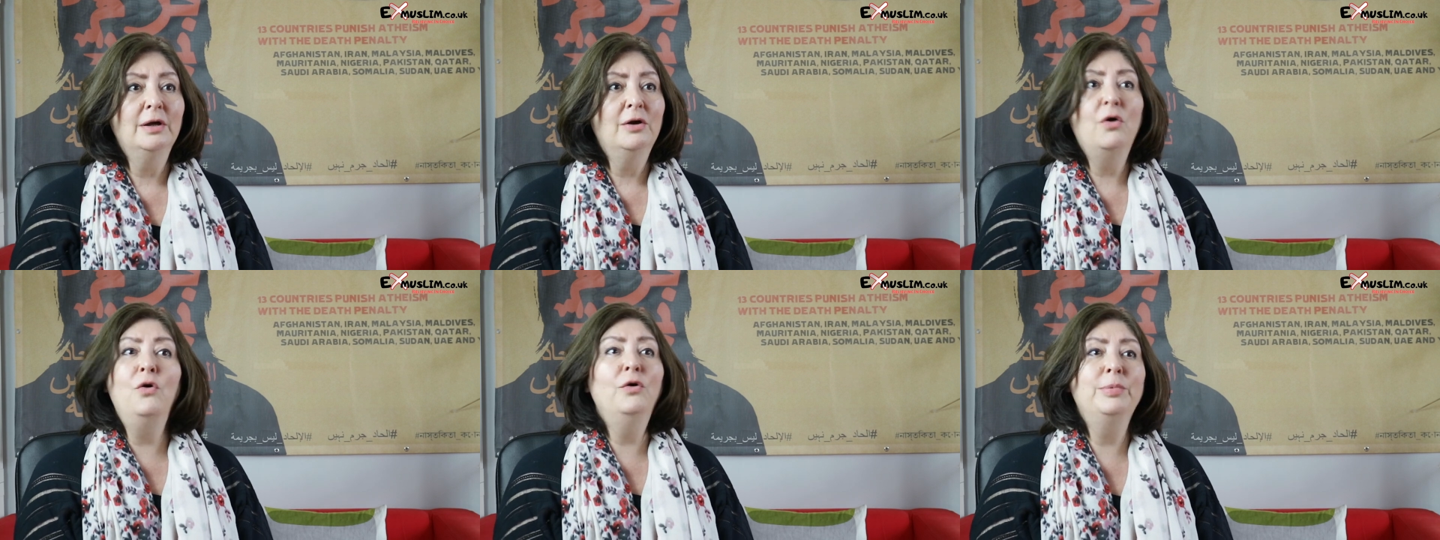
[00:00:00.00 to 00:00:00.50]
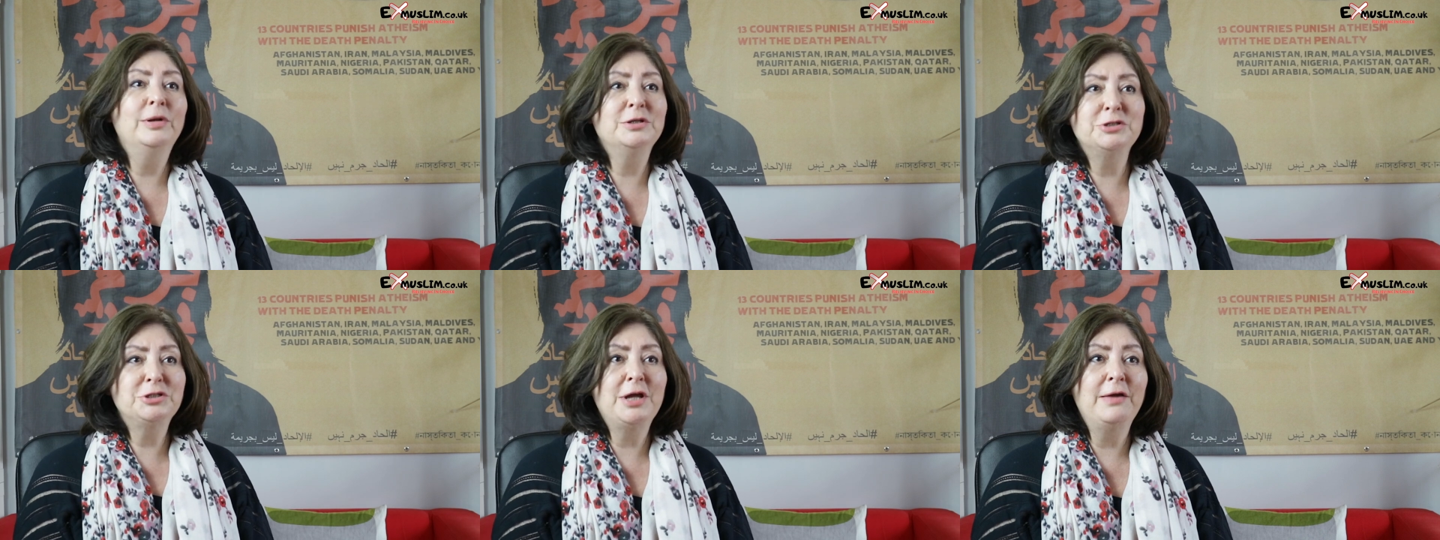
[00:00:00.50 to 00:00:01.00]
horrible
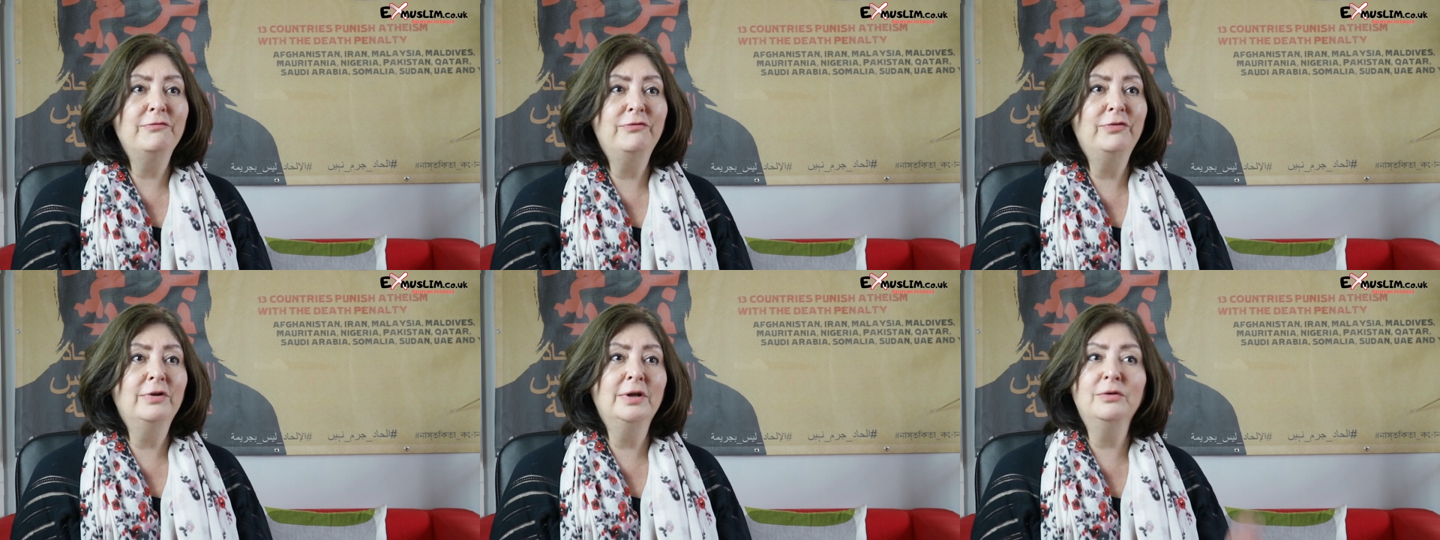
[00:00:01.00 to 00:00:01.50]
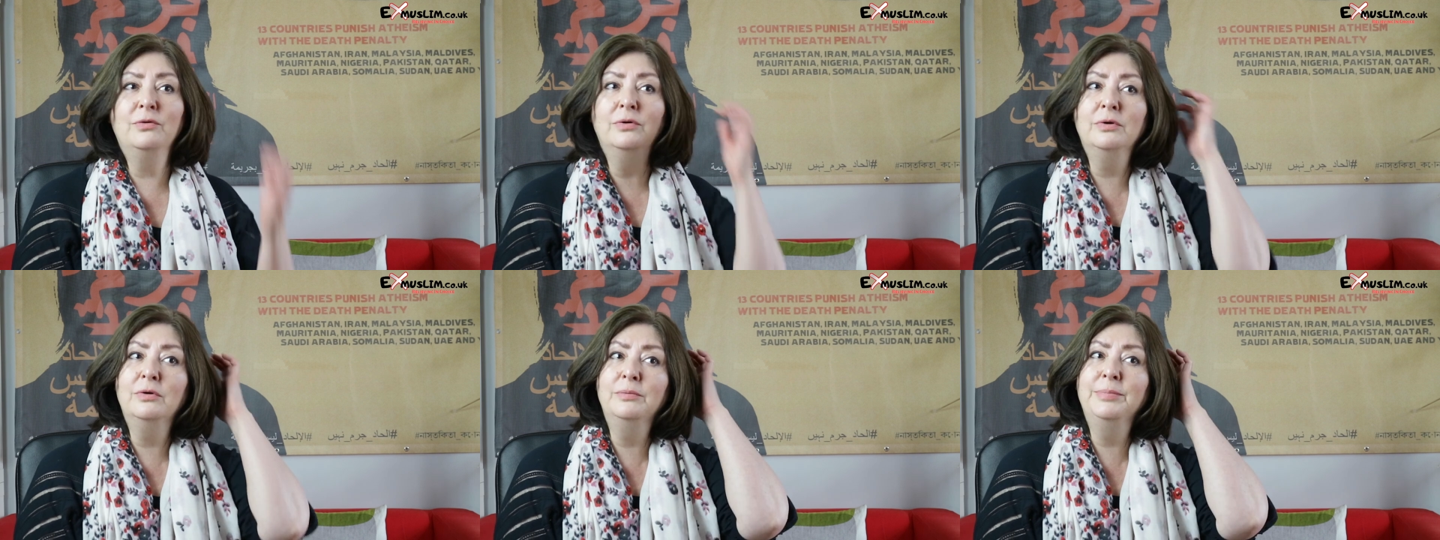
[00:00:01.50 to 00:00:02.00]
and shameful. And
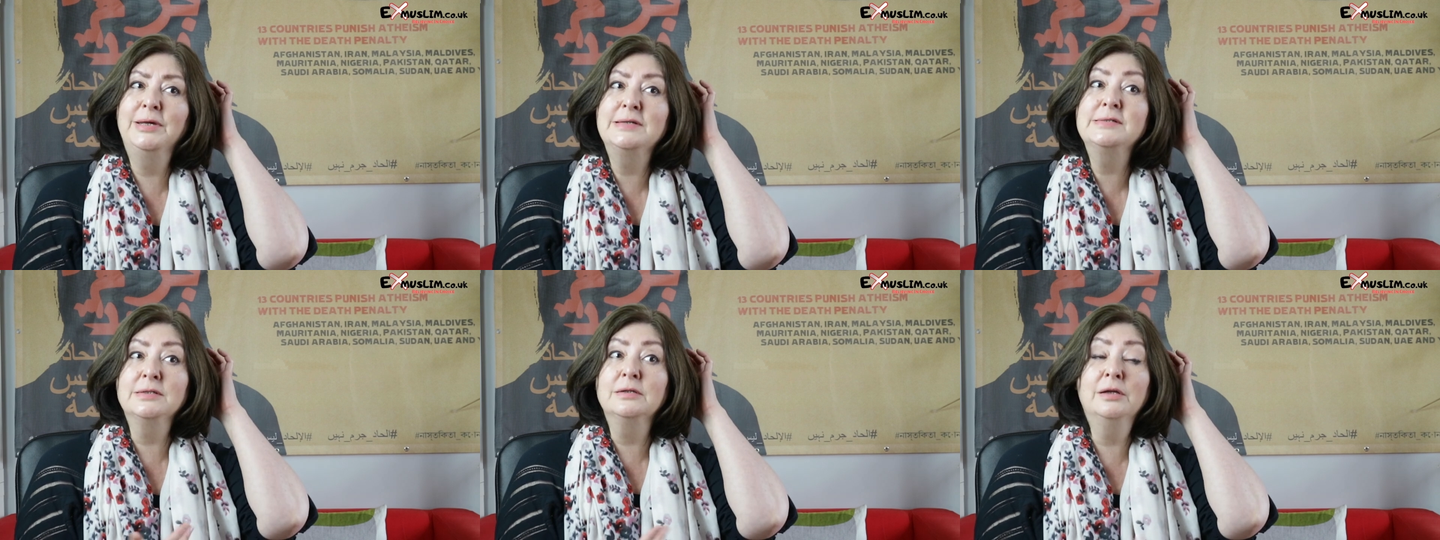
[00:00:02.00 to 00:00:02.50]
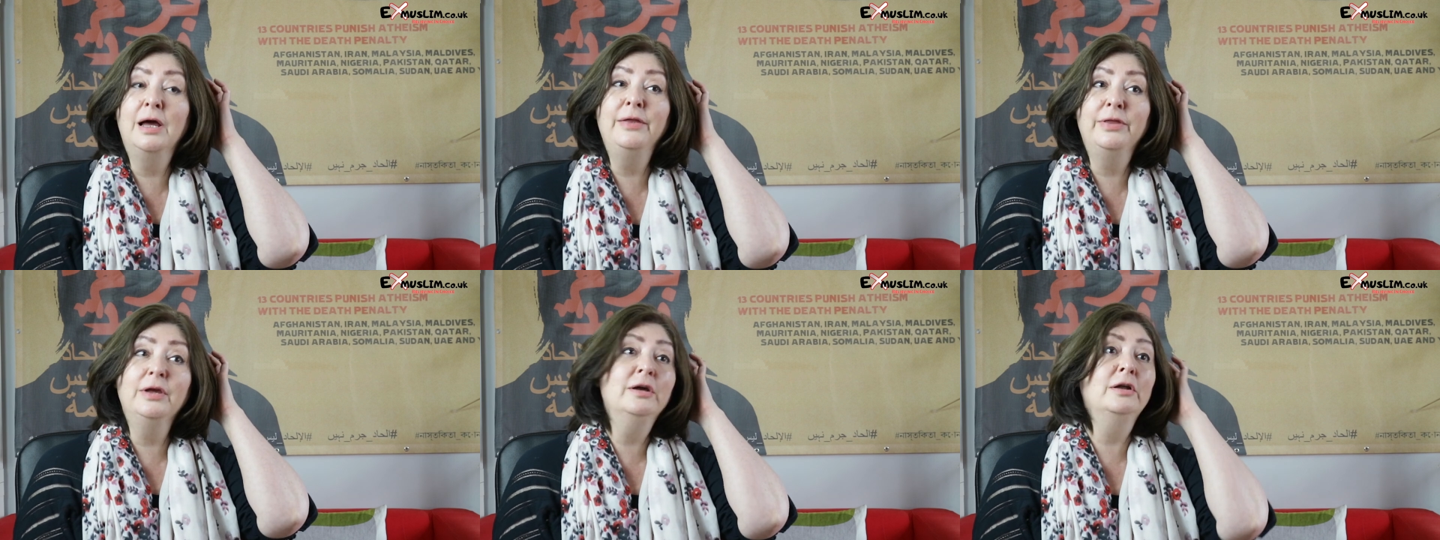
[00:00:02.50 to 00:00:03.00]
because I
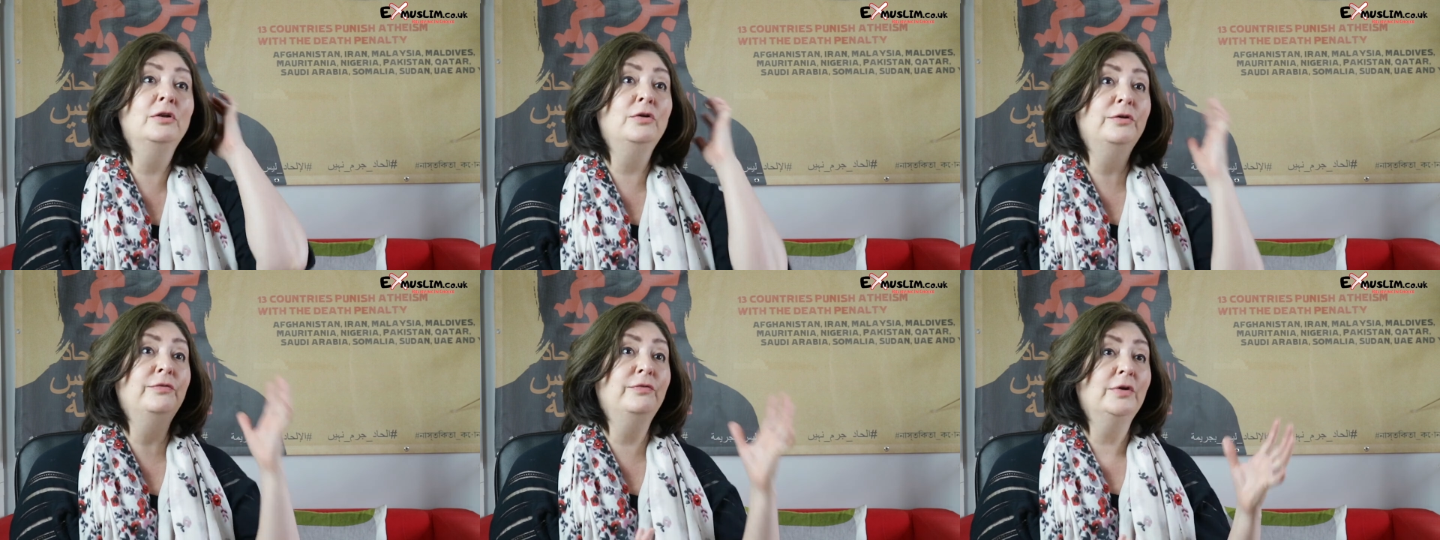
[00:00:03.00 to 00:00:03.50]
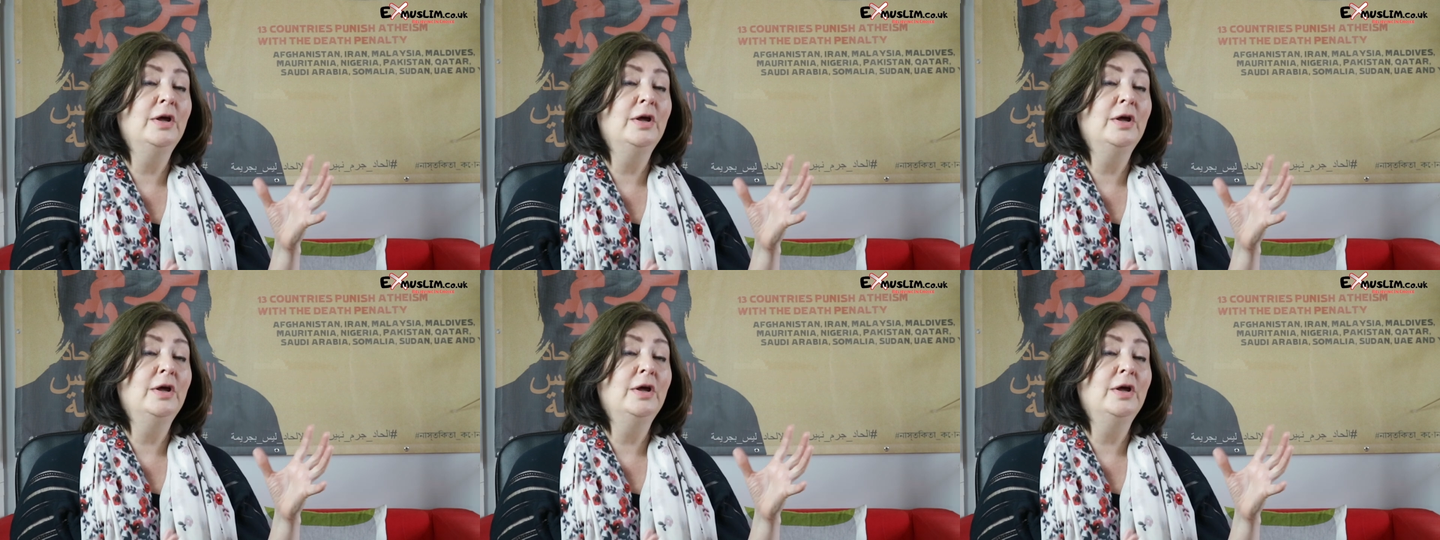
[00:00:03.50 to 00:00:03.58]
think a lot of